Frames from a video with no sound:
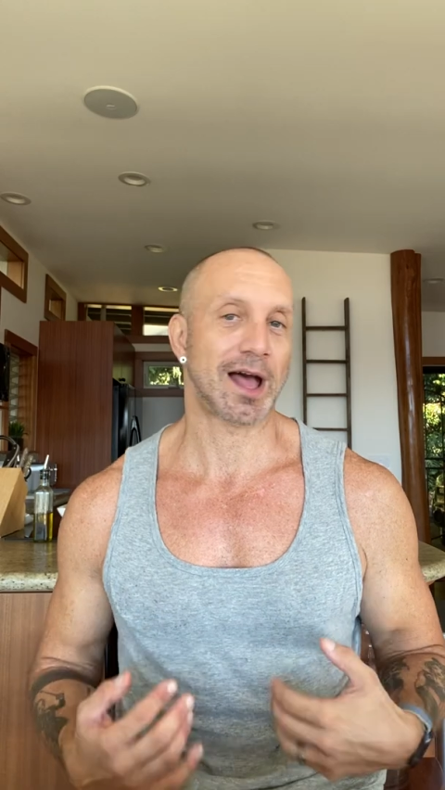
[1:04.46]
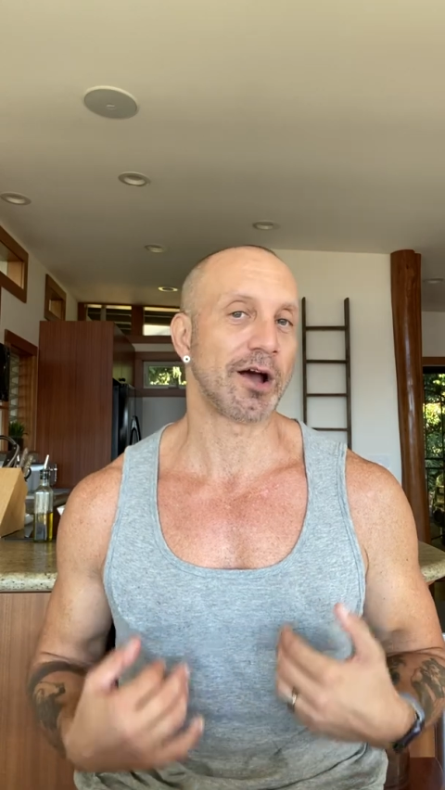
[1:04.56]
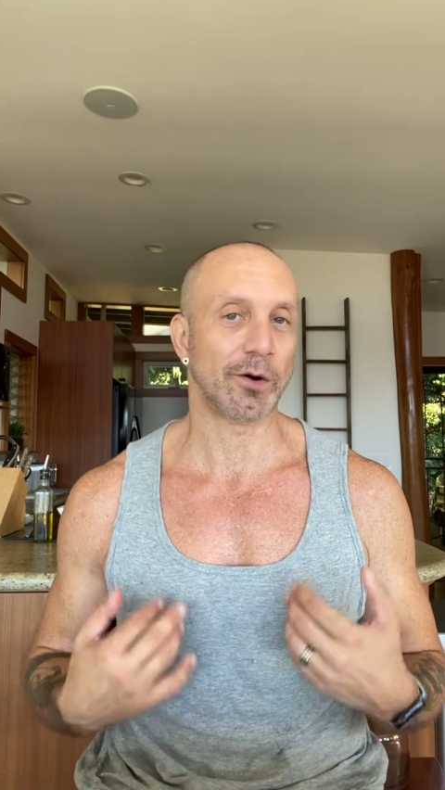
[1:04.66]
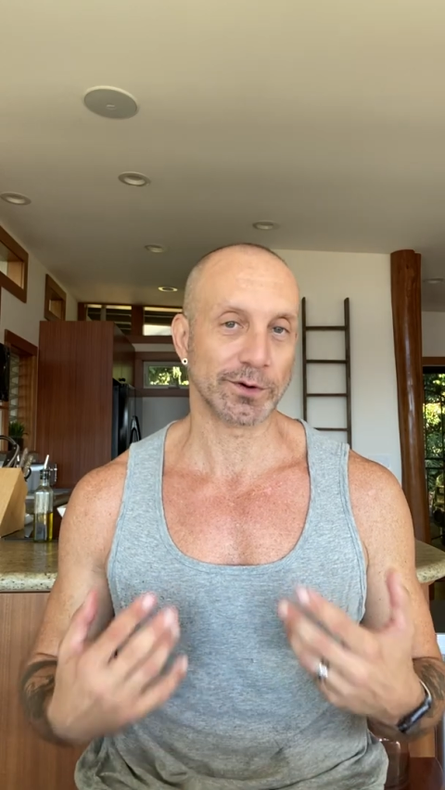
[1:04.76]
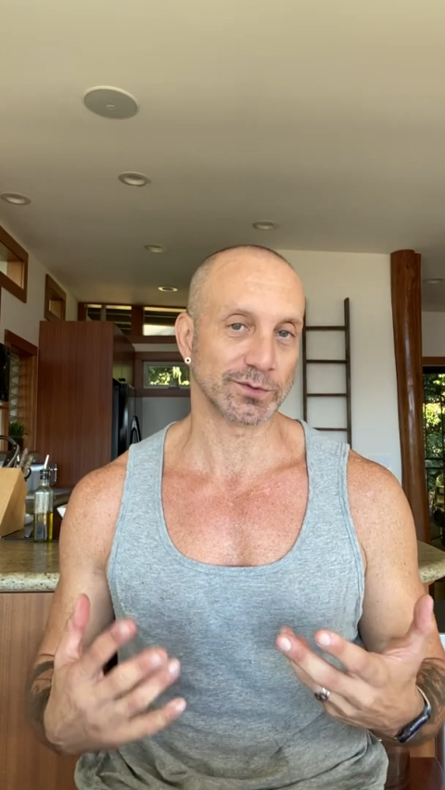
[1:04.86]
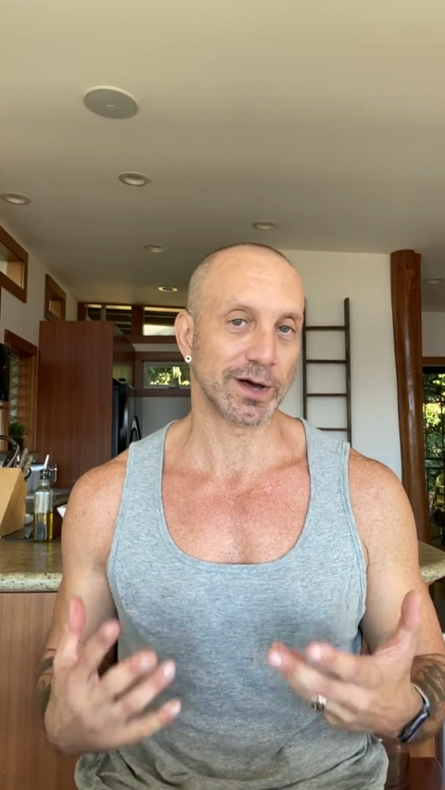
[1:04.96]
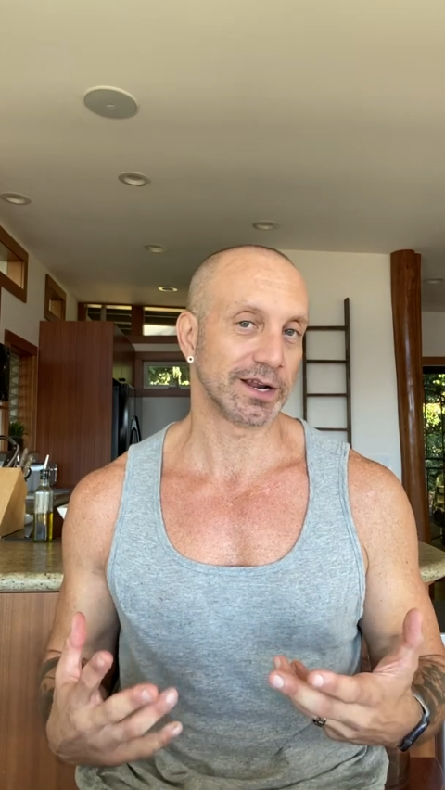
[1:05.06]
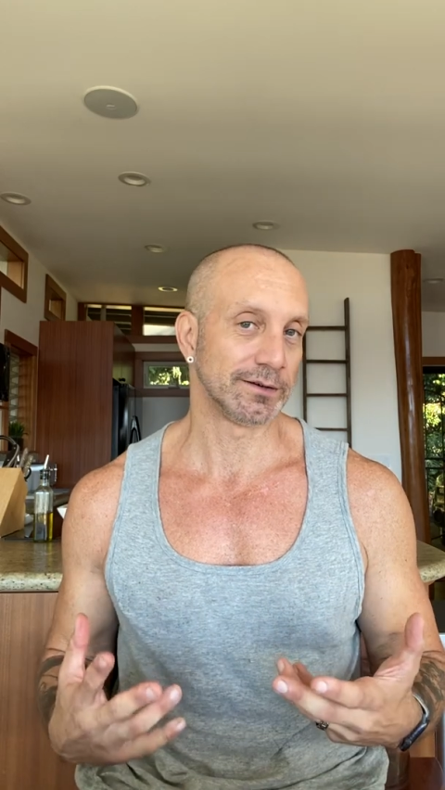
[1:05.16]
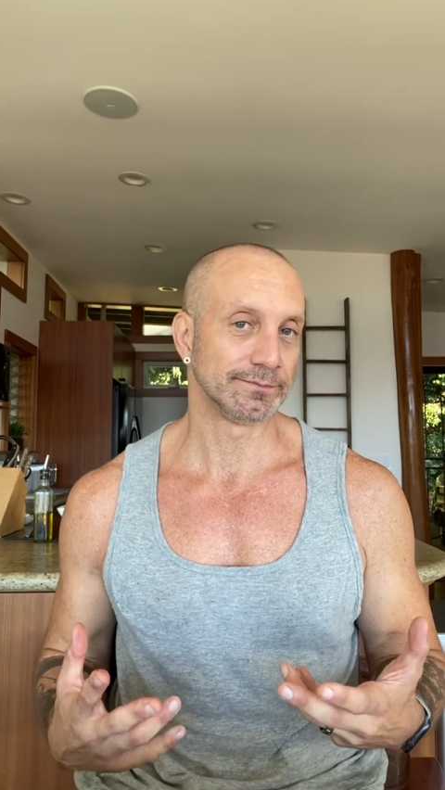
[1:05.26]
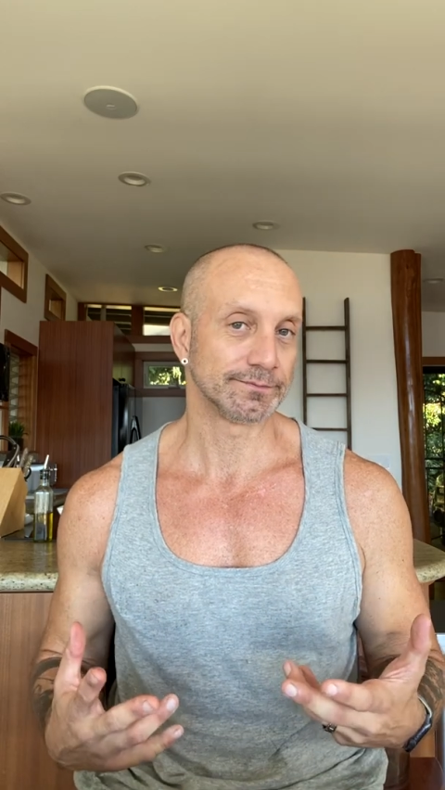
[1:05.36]
I always want
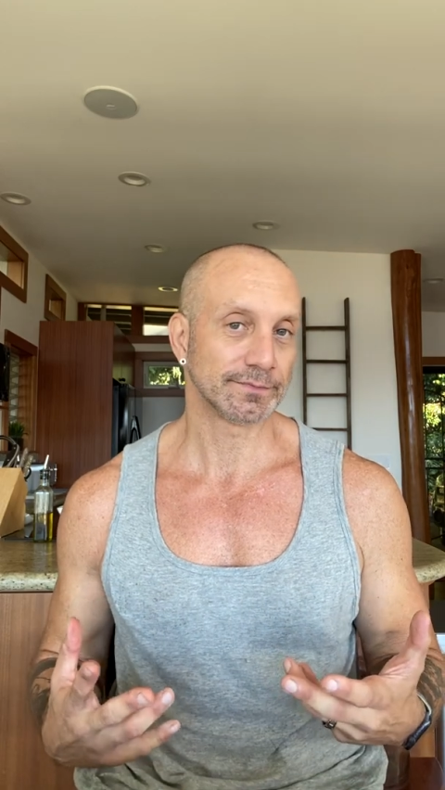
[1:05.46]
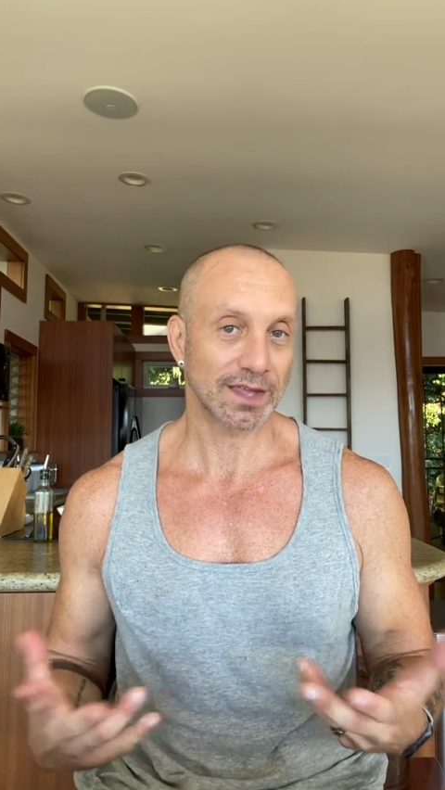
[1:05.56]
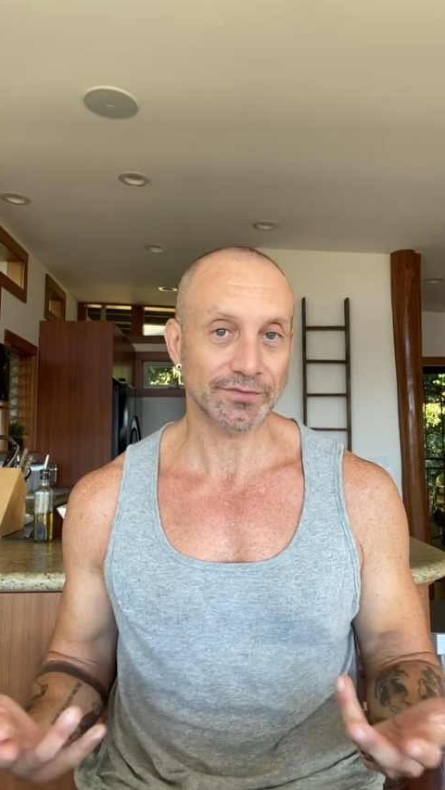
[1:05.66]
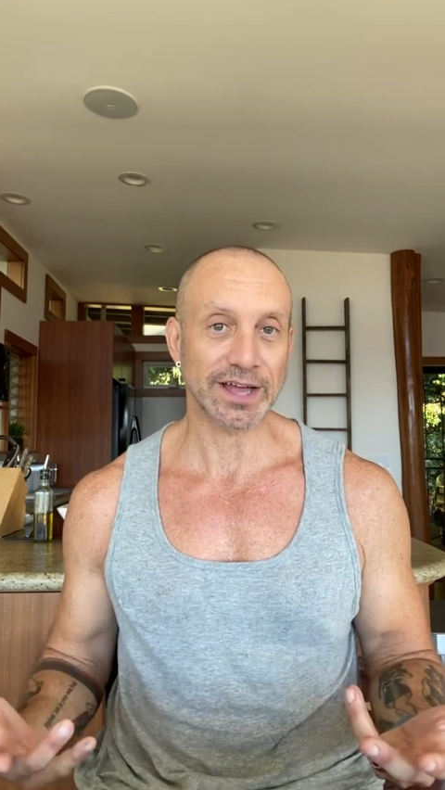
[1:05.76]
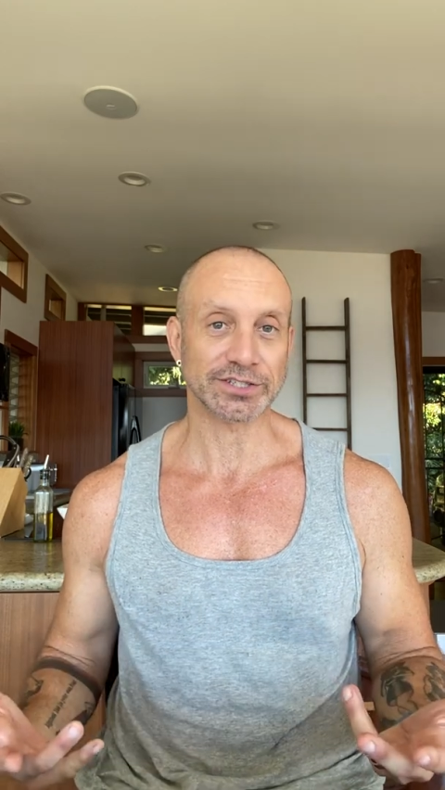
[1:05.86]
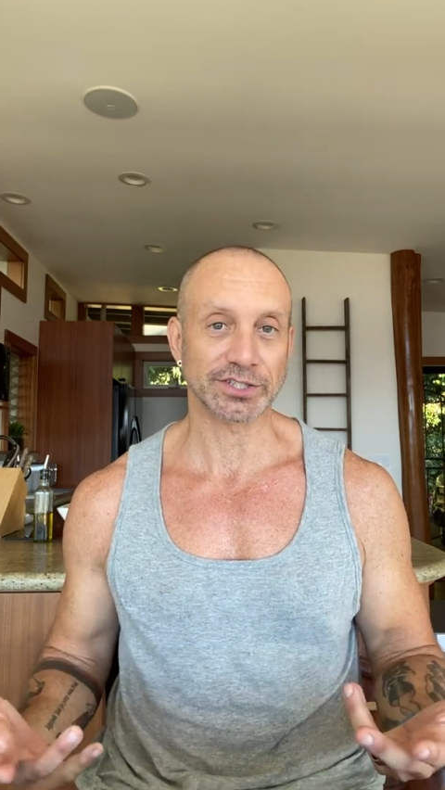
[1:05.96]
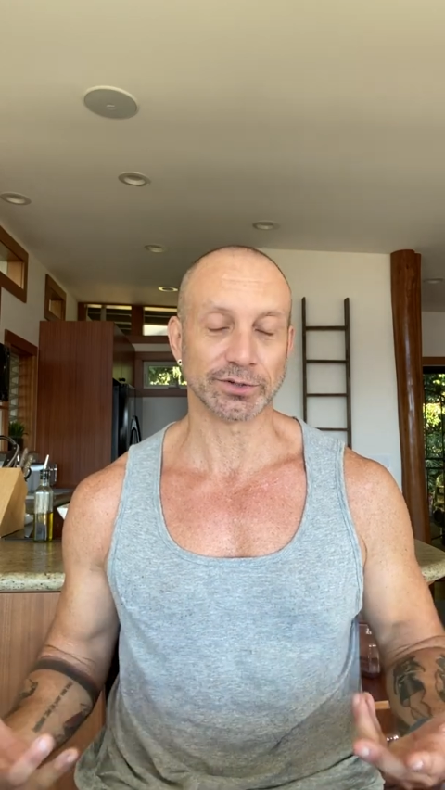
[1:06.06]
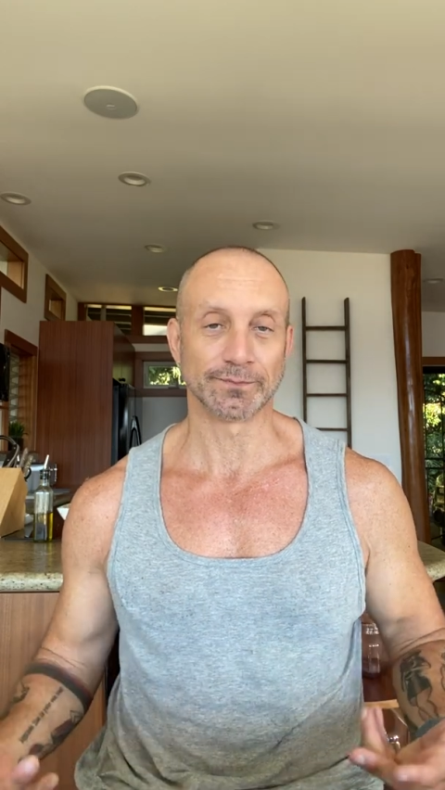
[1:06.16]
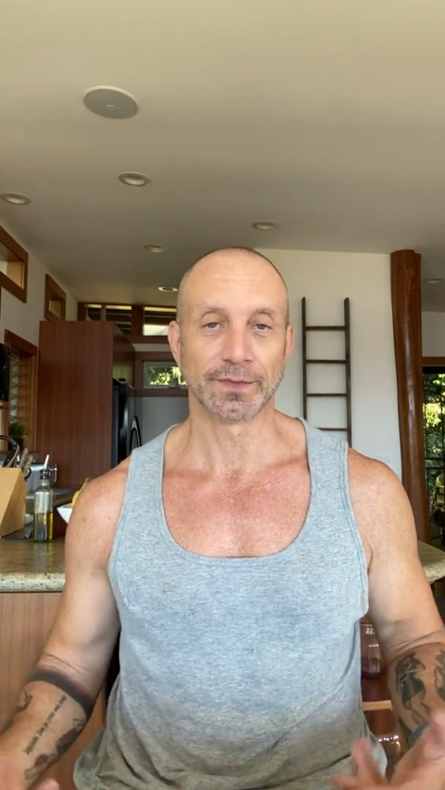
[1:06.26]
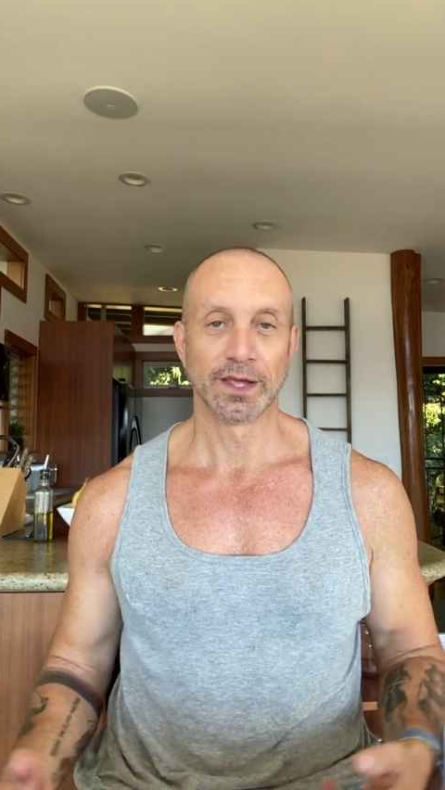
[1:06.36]
to give that to
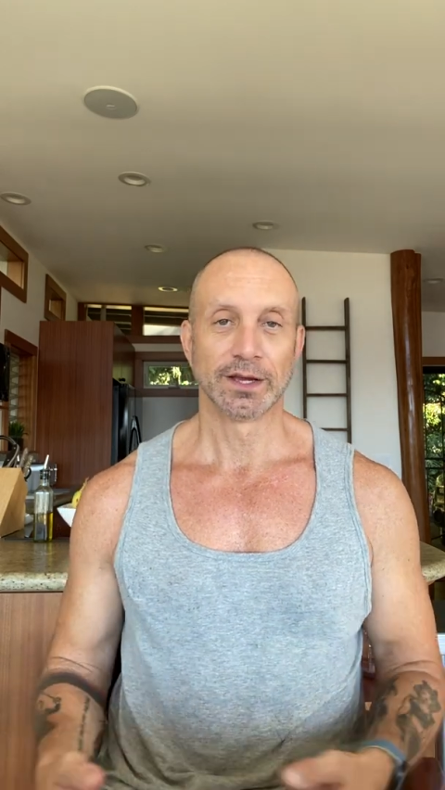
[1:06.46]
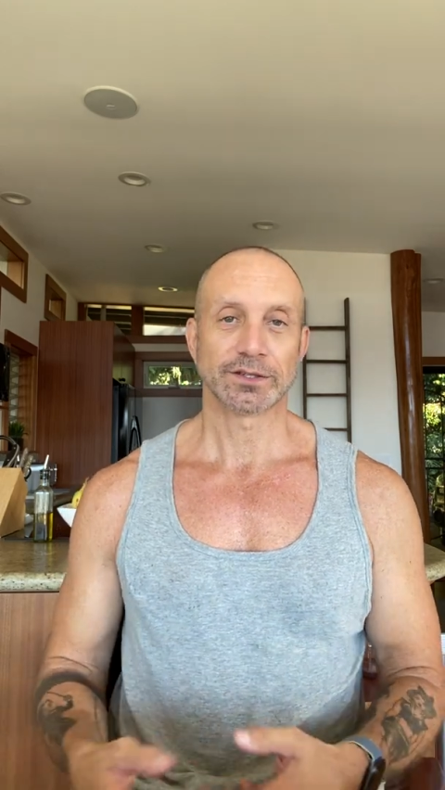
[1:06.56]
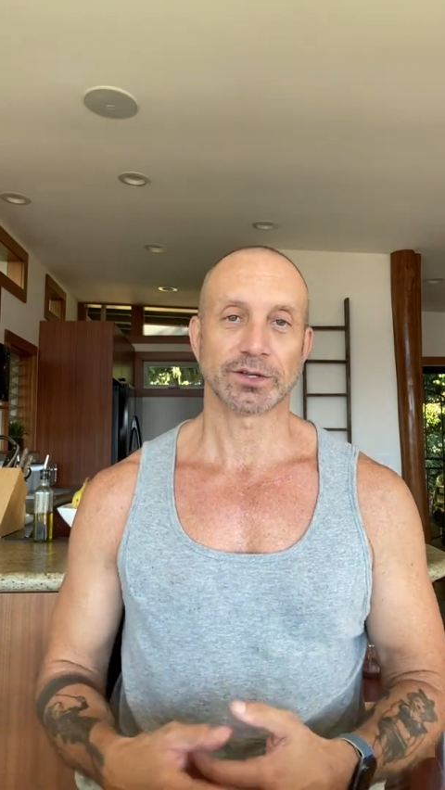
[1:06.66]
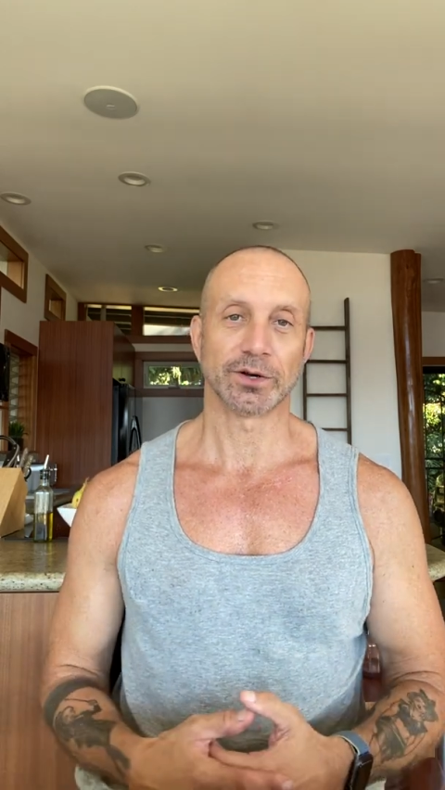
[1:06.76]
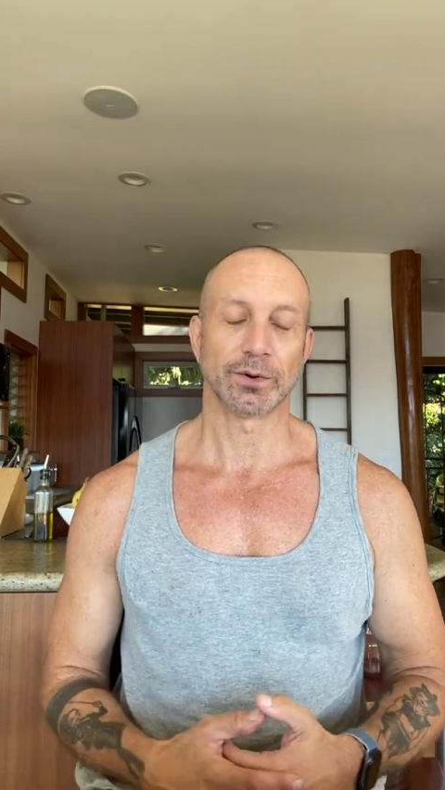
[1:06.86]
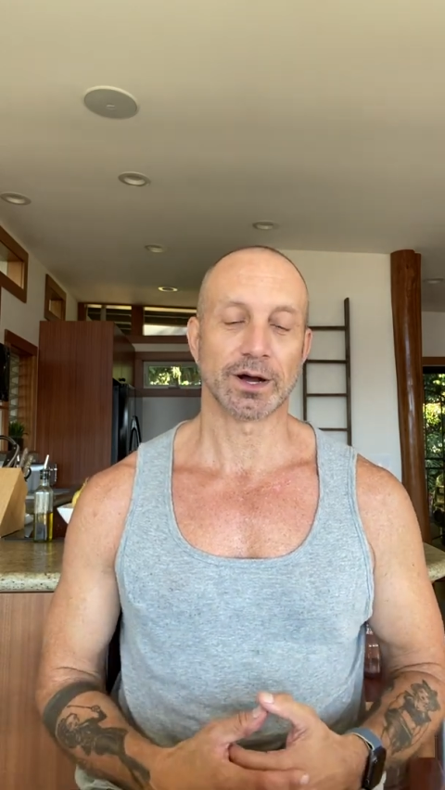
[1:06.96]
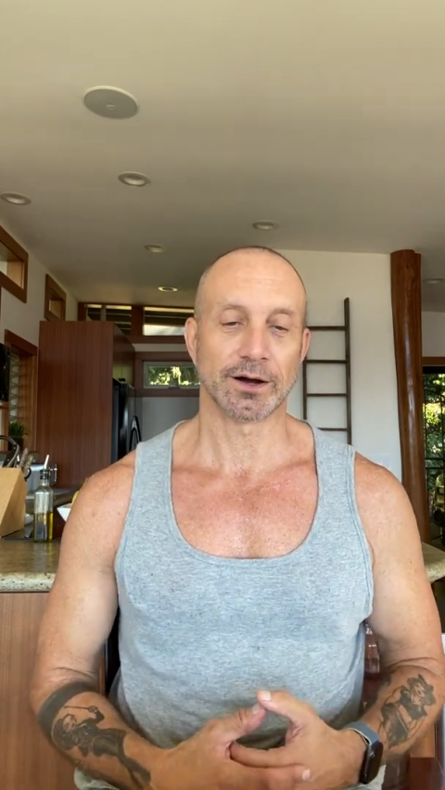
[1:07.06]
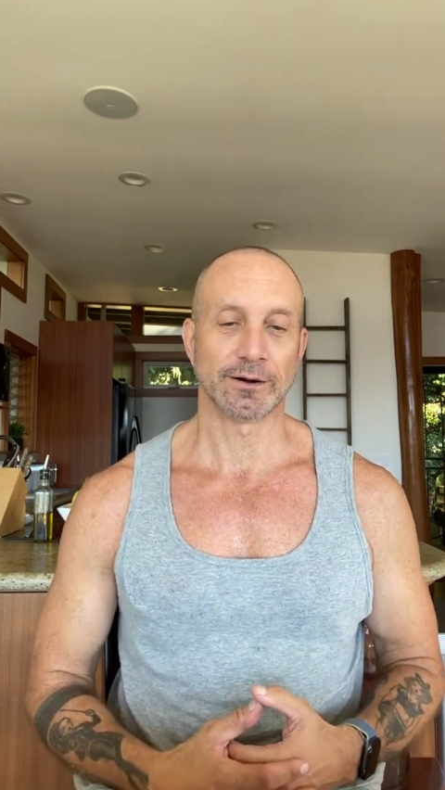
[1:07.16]
you. So,